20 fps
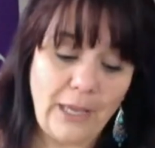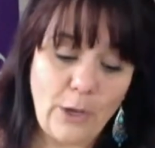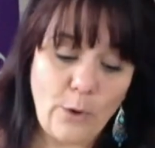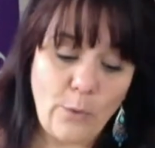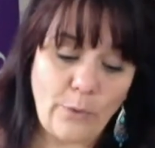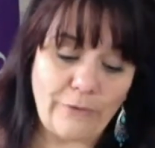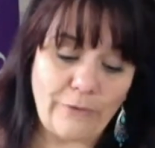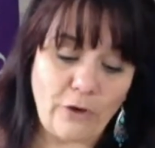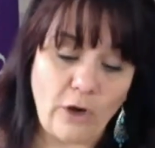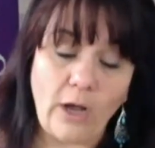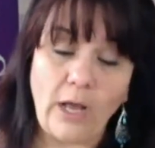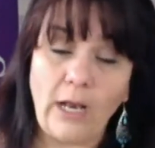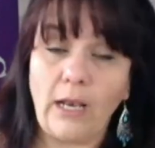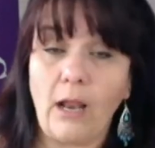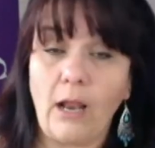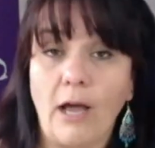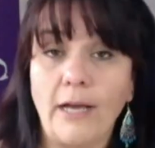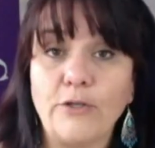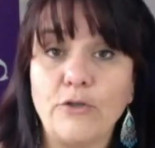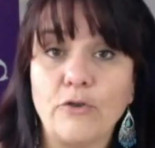We've got a
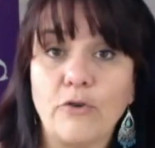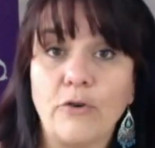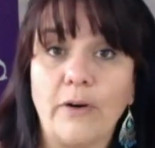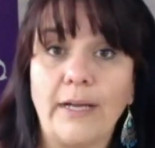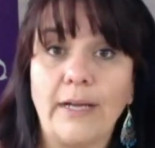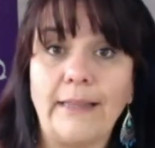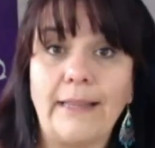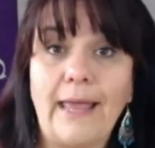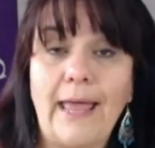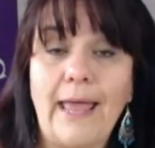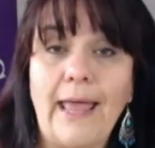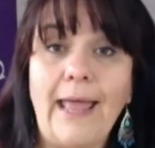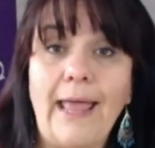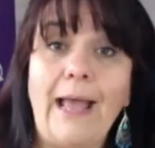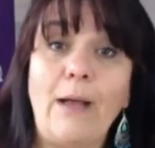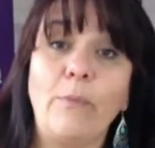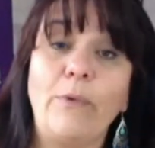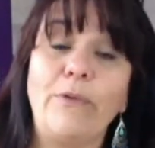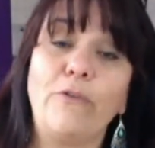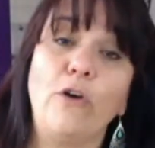line drawing there,
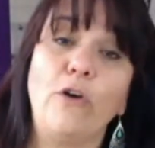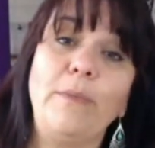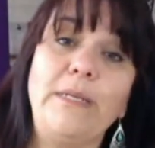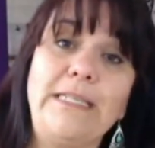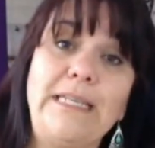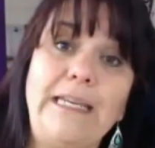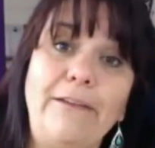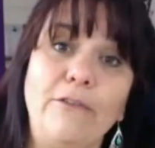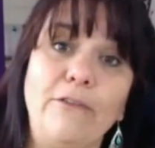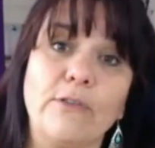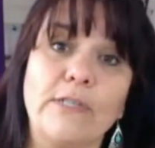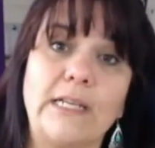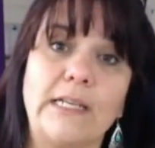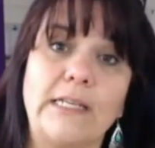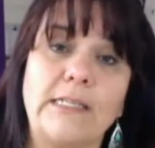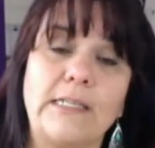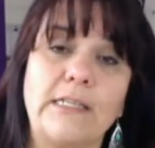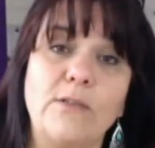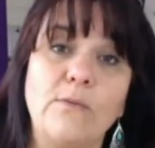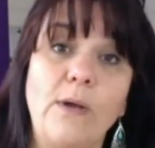and we've got a materials
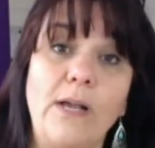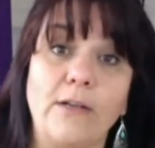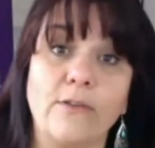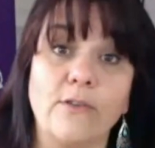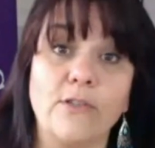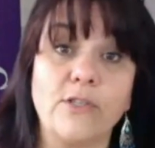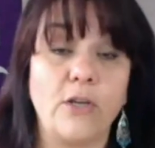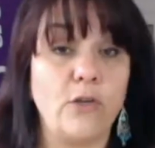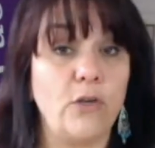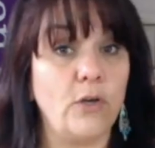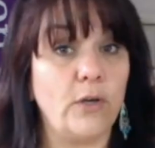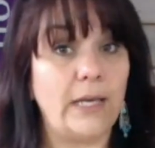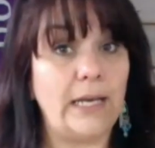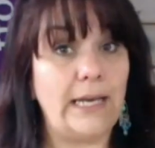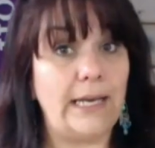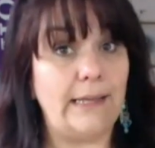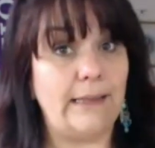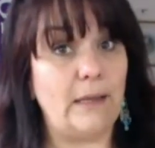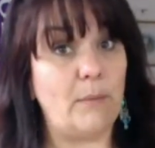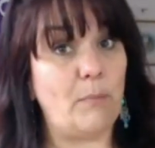list as well, so you
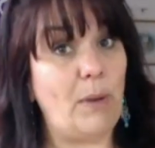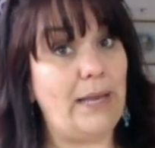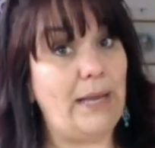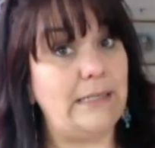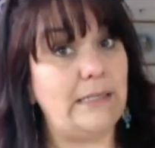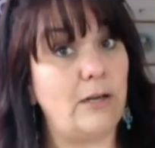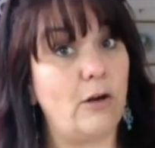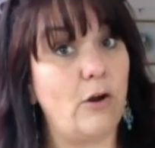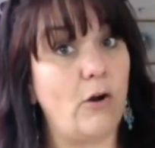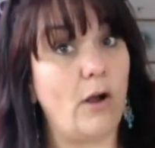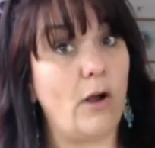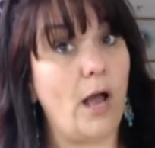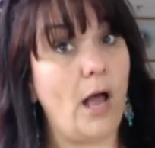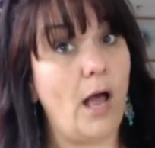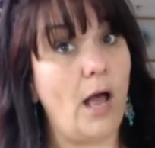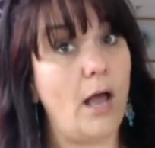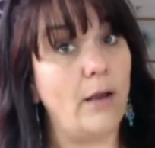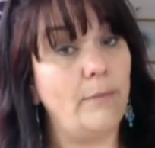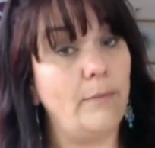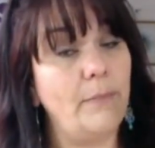can either paint along at
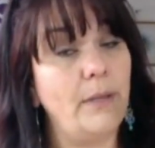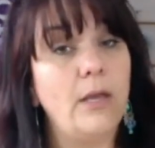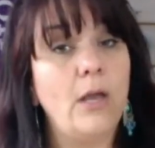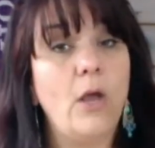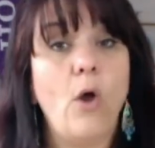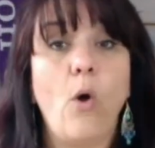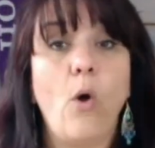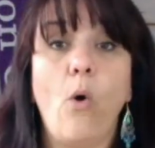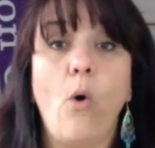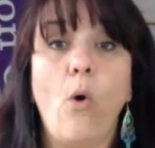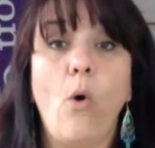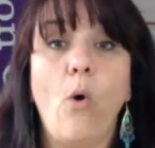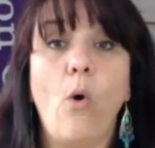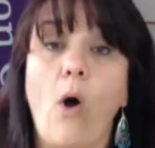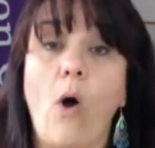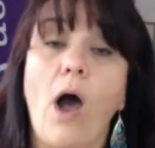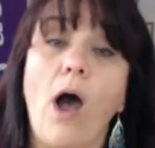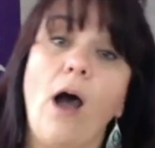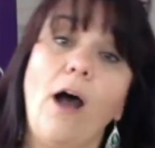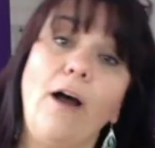home,
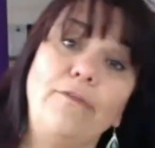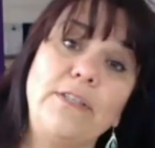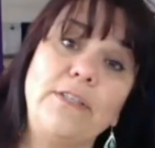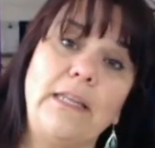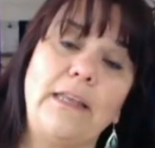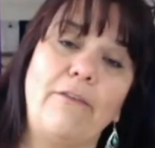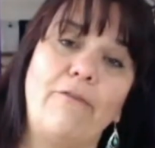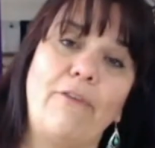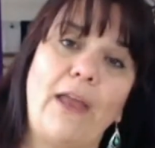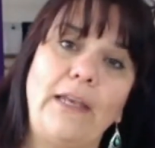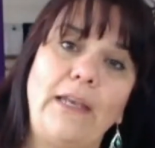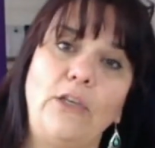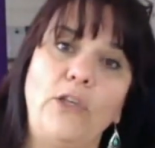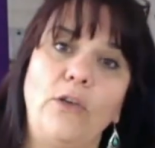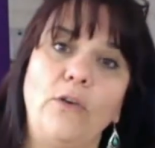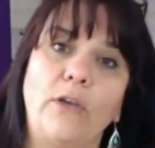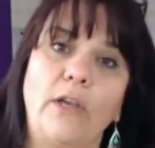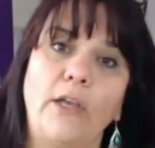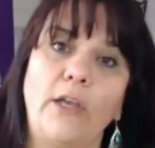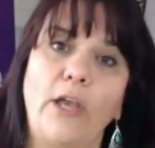or after the event
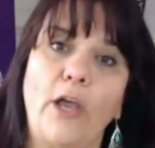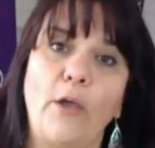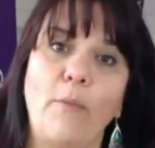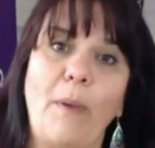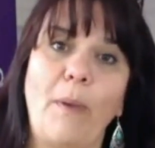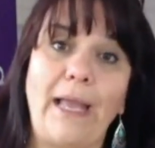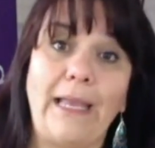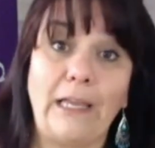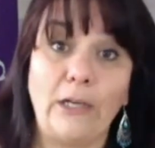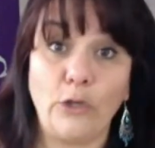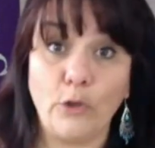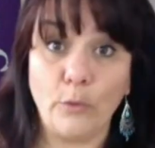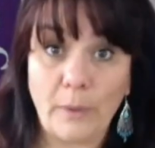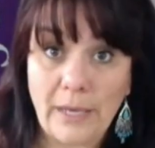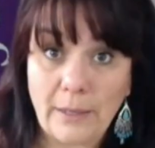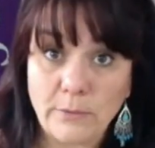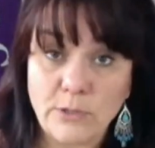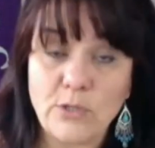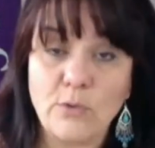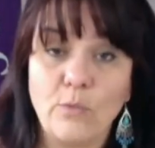you can go back and you'll
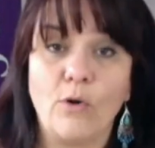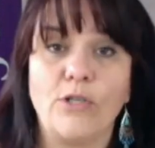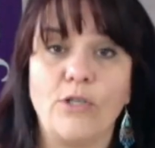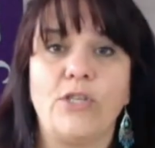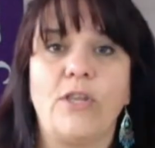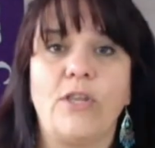be able to watch